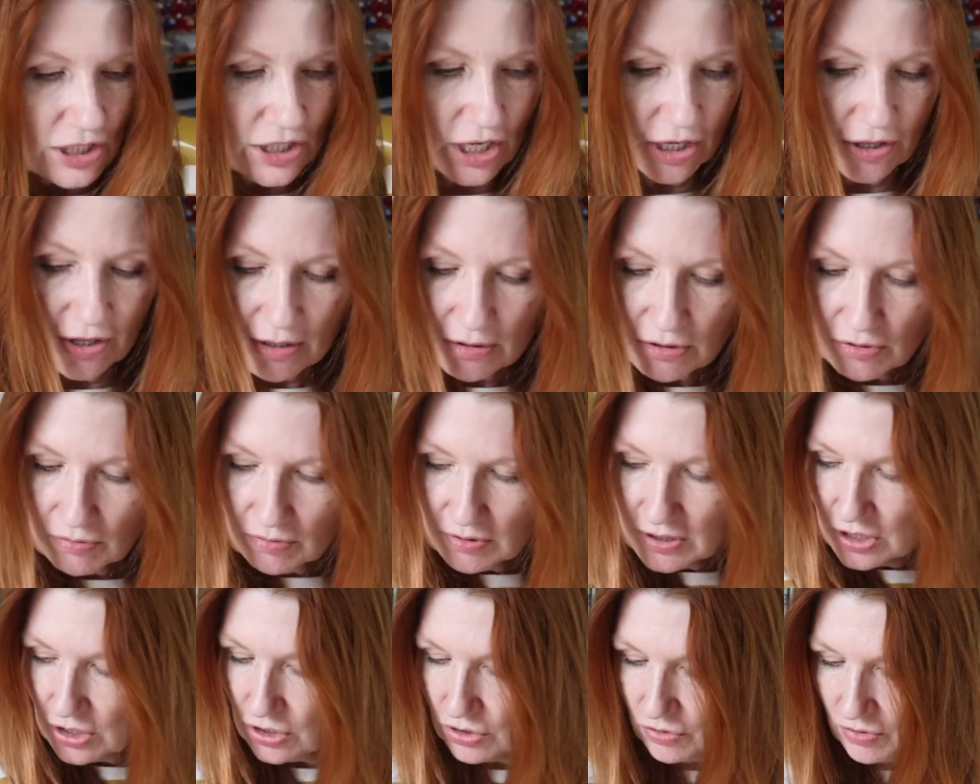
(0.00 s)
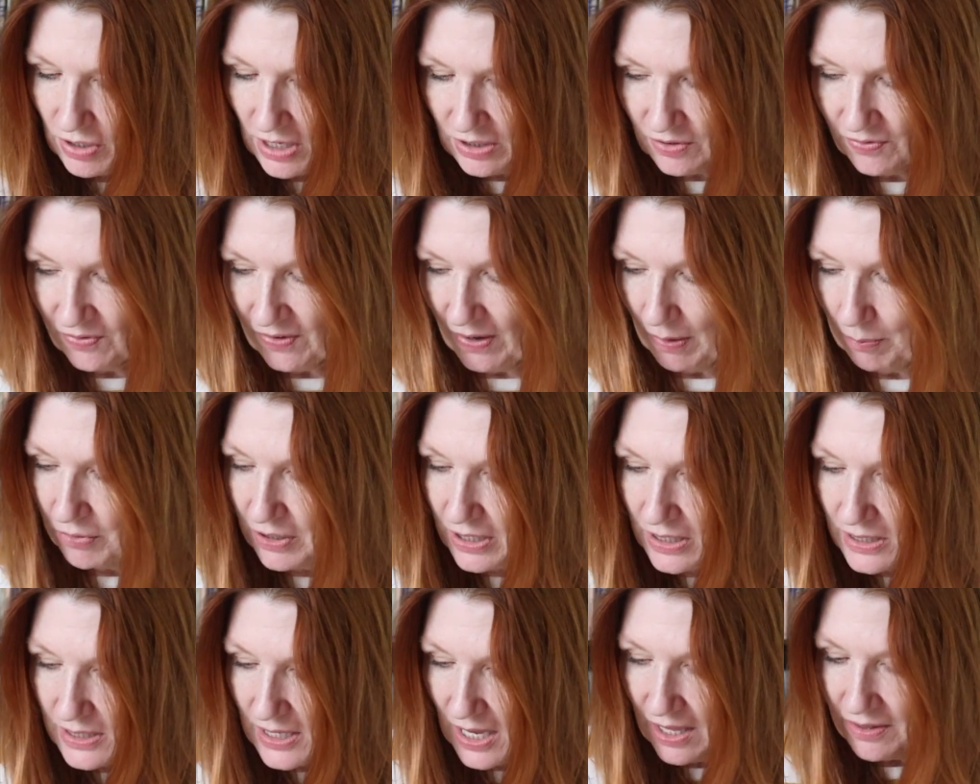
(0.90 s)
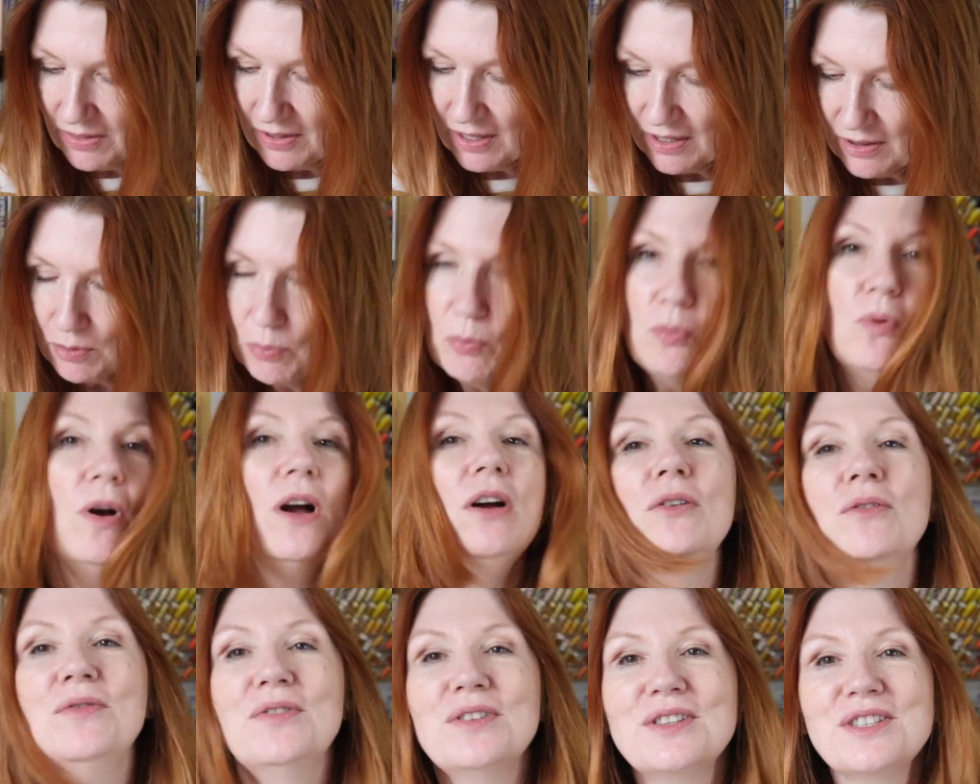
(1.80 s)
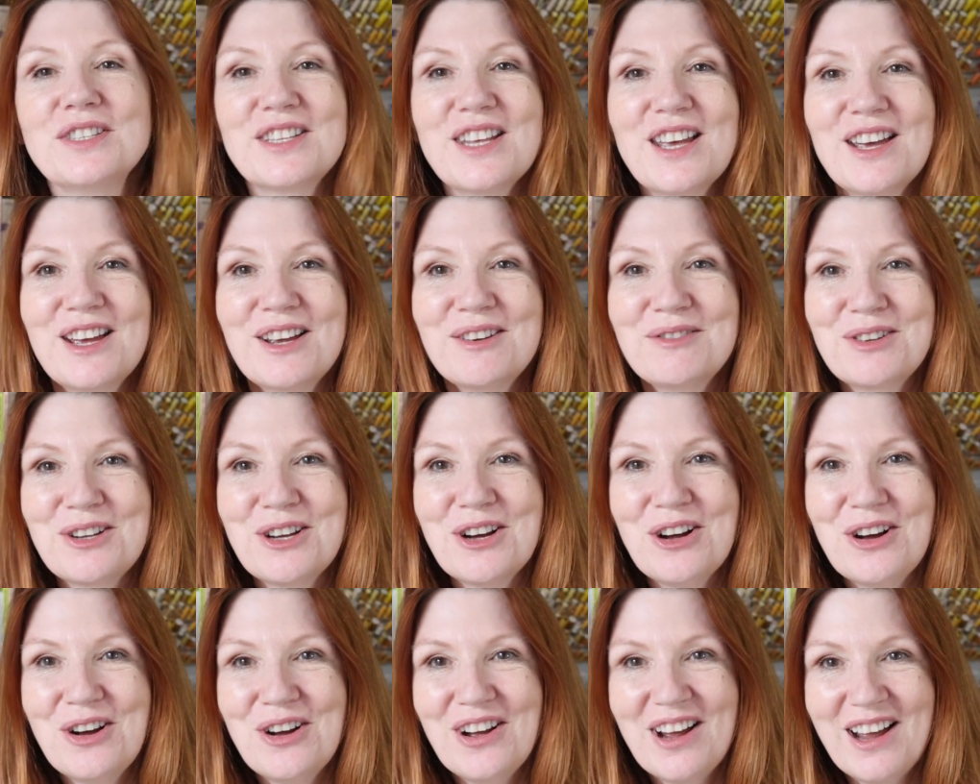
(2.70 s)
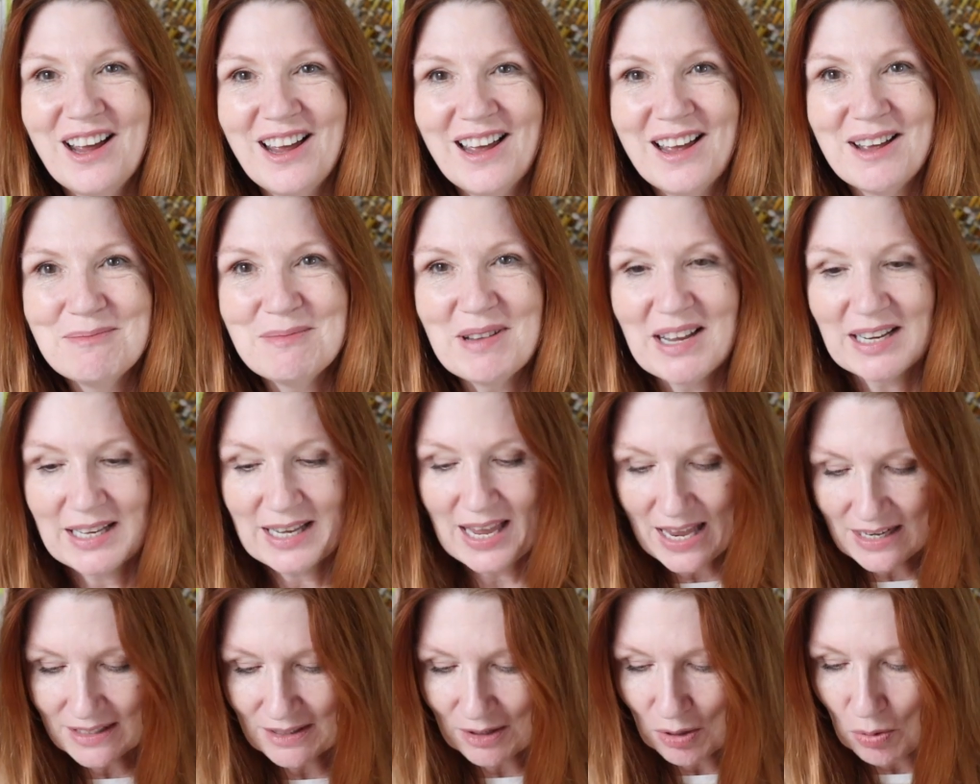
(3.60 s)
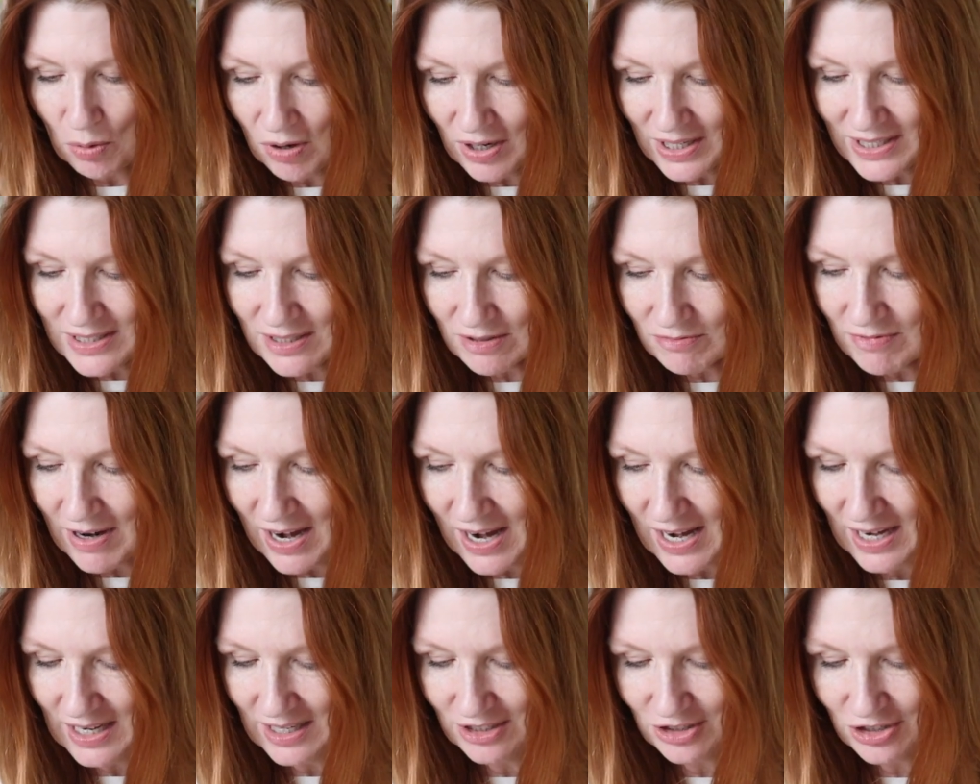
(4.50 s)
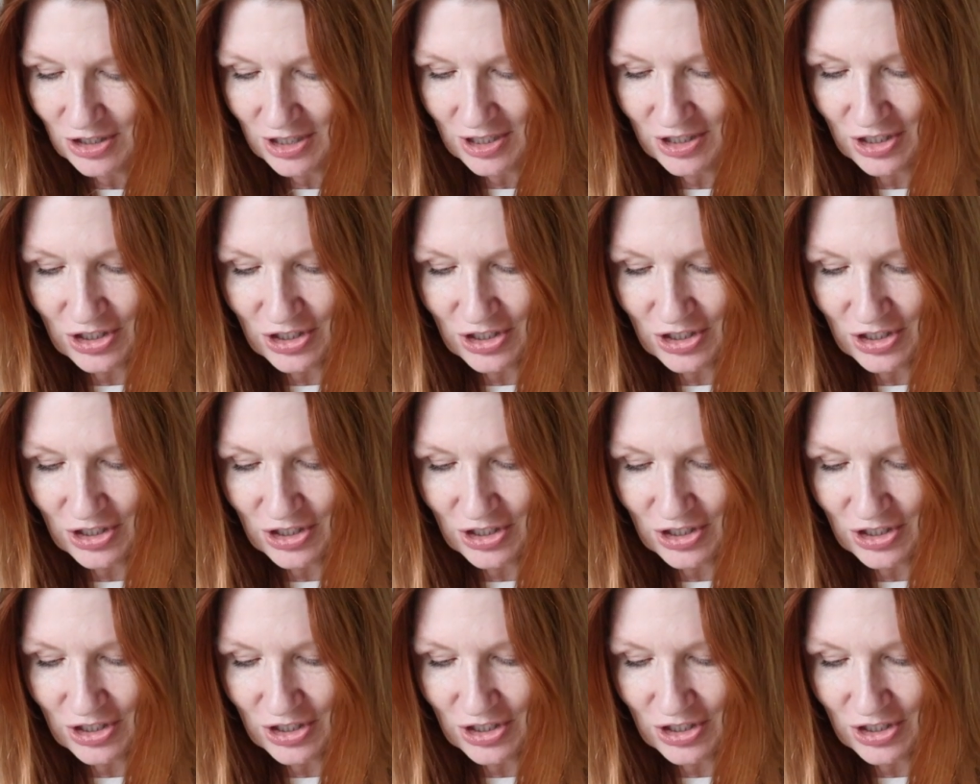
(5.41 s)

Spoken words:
So those are all the stretch fabrics, and then the wovens that I've got, again, quite a range.